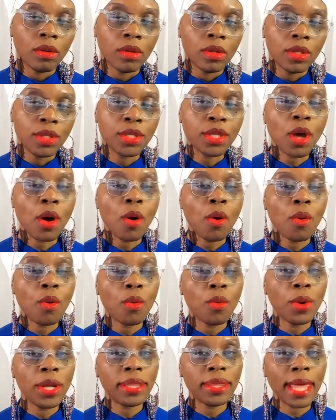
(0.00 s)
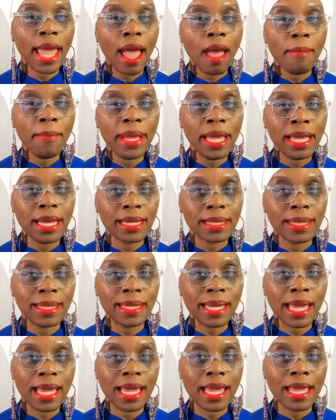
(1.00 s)
so with that being
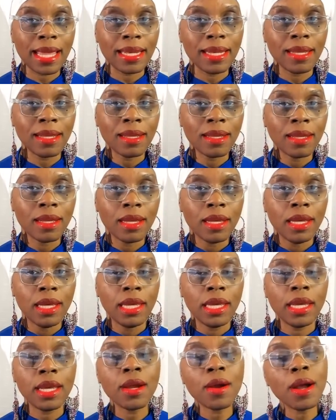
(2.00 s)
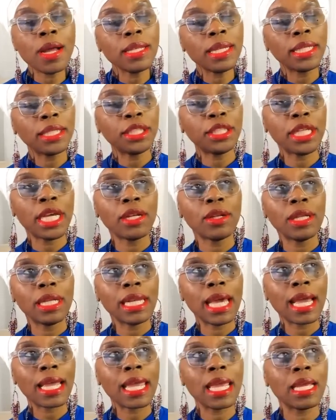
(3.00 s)
said, here on this channel, and
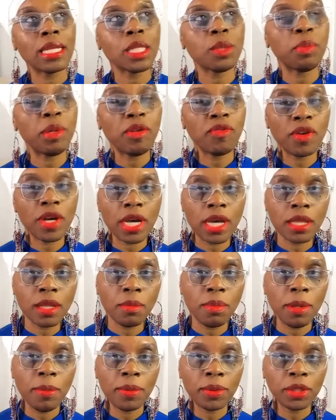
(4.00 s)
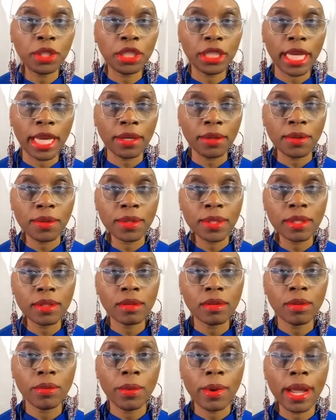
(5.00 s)
I can't speak for other people's channels,
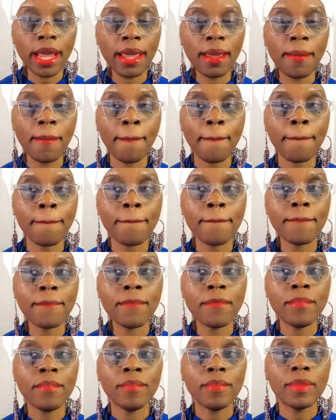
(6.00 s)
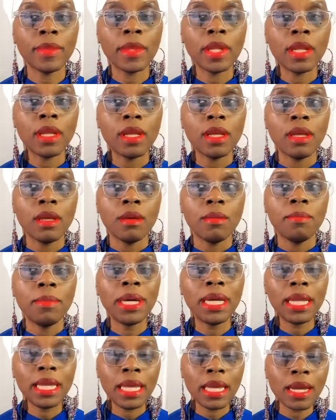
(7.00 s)
right?
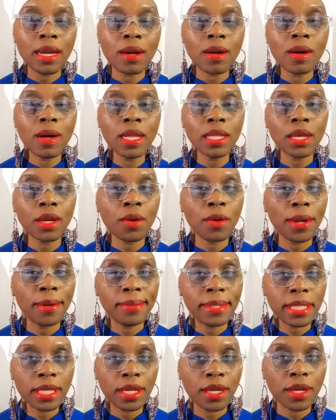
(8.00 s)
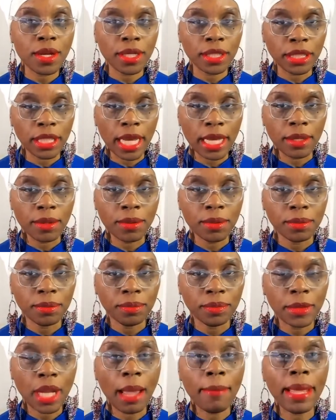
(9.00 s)
But here on the Crimson Cure channel,
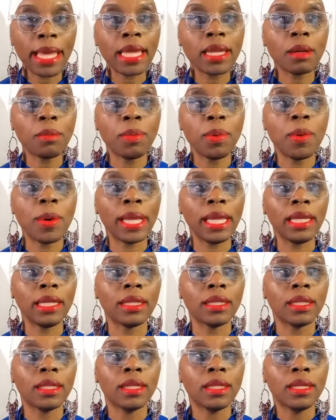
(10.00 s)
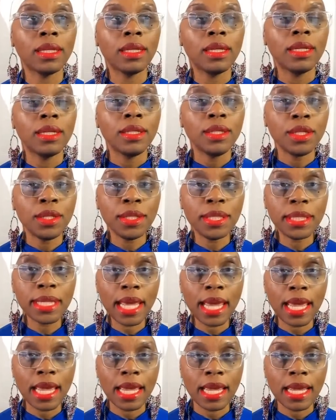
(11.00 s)
I make it a point to
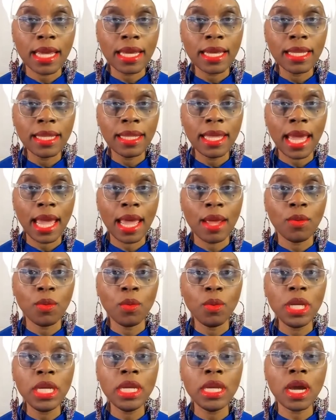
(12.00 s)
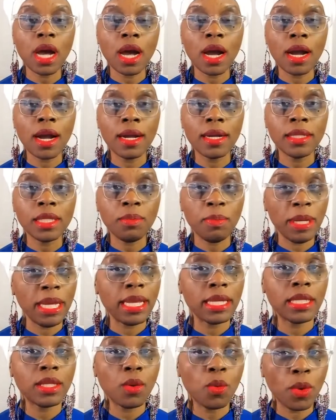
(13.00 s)
say that we are
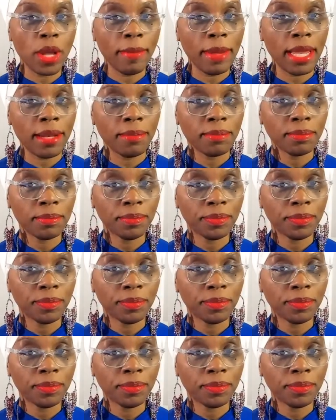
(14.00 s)
speaking to women,